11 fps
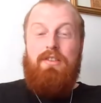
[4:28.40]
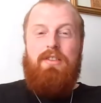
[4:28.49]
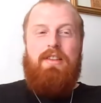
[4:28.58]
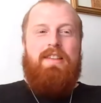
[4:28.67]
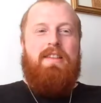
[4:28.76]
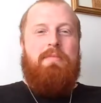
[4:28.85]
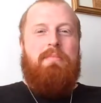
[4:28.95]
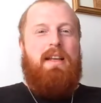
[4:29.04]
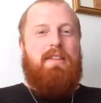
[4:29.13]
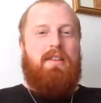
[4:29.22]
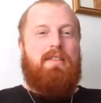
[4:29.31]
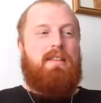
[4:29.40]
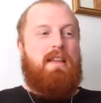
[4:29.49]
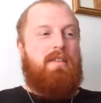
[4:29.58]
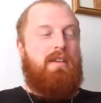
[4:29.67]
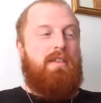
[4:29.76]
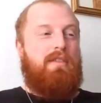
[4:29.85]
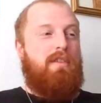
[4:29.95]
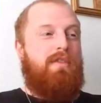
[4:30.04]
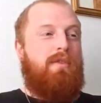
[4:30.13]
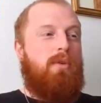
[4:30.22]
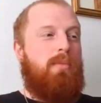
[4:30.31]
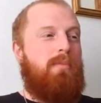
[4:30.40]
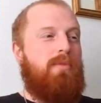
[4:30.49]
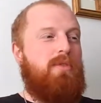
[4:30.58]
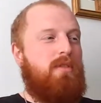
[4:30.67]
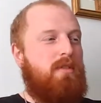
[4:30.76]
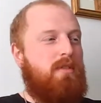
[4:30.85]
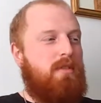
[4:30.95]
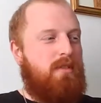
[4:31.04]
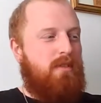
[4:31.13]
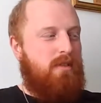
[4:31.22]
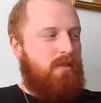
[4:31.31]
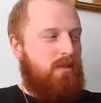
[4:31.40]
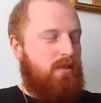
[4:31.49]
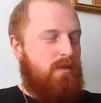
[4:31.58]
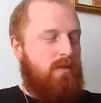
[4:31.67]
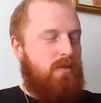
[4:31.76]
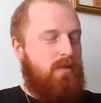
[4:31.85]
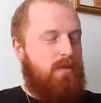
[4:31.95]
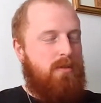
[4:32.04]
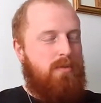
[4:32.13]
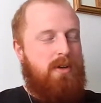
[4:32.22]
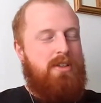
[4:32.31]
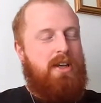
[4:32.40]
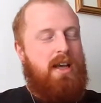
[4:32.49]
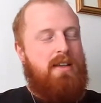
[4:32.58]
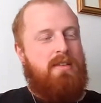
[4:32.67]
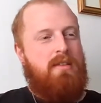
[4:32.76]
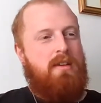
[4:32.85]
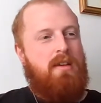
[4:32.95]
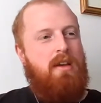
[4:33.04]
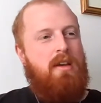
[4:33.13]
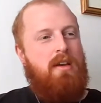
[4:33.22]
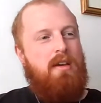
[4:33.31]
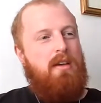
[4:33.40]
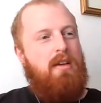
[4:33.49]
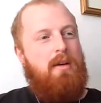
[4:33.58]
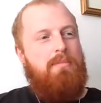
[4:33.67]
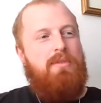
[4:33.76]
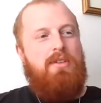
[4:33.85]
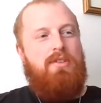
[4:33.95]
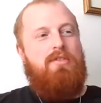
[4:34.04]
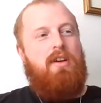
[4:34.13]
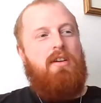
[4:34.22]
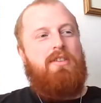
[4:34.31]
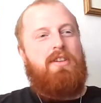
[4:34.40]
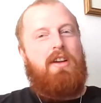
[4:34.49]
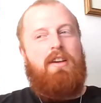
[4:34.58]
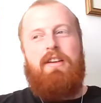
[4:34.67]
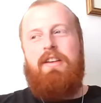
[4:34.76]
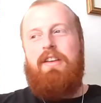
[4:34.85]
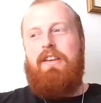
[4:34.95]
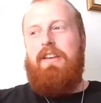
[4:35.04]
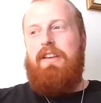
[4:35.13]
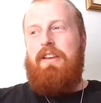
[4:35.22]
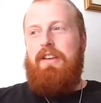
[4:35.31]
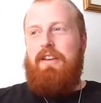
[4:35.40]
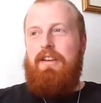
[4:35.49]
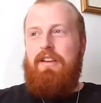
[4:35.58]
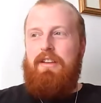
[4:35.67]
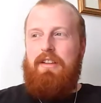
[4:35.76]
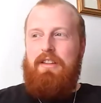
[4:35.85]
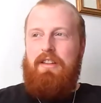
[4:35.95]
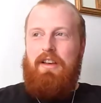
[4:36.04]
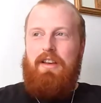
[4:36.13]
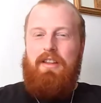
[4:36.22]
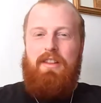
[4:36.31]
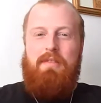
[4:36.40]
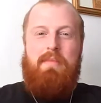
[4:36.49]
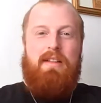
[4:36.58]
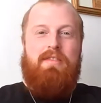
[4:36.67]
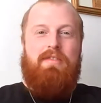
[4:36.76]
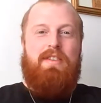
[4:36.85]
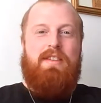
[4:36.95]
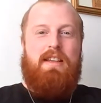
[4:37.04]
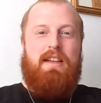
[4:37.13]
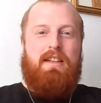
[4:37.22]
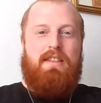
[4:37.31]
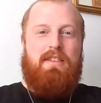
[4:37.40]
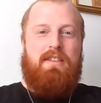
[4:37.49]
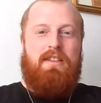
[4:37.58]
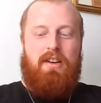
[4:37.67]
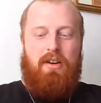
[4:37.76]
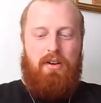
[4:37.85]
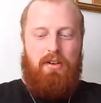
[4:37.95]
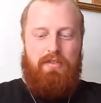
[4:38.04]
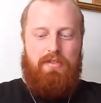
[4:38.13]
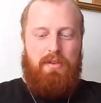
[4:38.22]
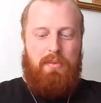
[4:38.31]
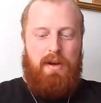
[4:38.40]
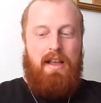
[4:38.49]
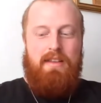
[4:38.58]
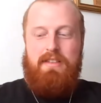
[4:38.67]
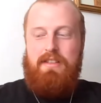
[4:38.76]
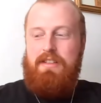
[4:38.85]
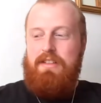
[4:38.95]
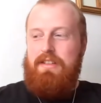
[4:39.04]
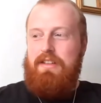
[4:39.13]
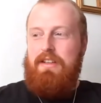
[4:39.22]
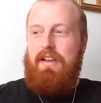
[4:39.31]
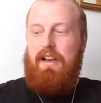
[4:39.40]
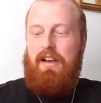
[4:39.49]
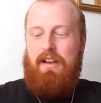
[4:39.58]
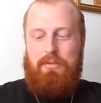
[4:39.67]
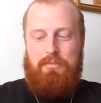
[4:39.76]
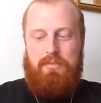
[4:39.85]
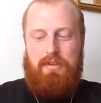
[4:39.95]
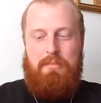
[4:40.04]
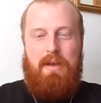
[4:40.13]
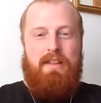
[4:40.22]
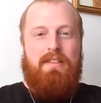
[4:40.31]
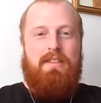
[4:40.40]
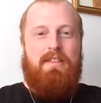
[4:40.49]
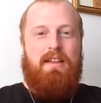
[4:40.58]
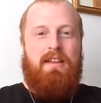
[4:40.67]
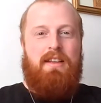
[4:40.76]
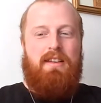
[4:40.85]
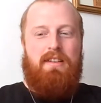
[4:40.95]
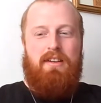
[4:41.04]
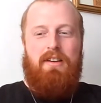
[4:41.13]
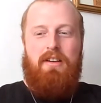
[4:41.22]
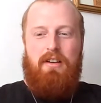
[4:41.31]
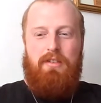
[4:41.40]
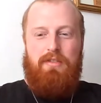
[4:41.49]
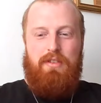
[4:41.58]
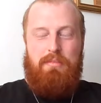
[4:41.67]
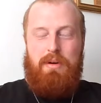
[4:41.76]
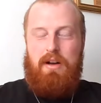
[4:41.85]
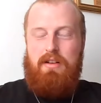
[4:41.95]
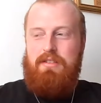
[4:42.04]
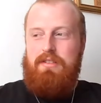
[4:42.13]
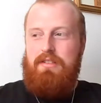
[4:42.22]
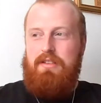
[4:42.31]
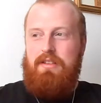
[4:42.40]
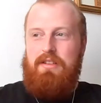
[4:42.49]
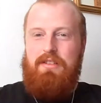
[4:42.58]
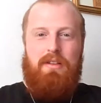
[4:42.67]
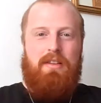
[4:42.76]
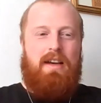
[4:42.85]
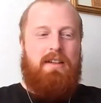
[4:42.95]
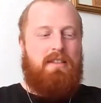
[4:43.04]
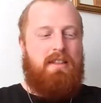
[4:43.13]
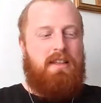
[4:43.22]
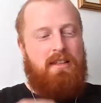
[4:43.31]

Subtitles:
So this is Plato's theory of the forms, which has come to structure the metaphysics of the West immensely over the past 2,000